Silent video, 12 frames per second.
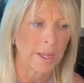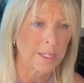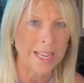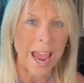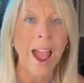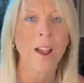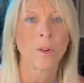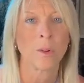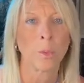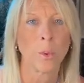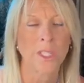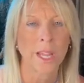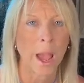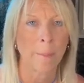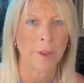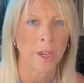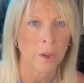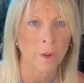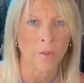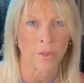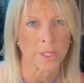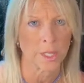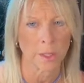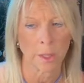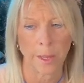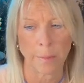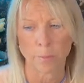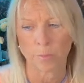tackle what's happening to you physically.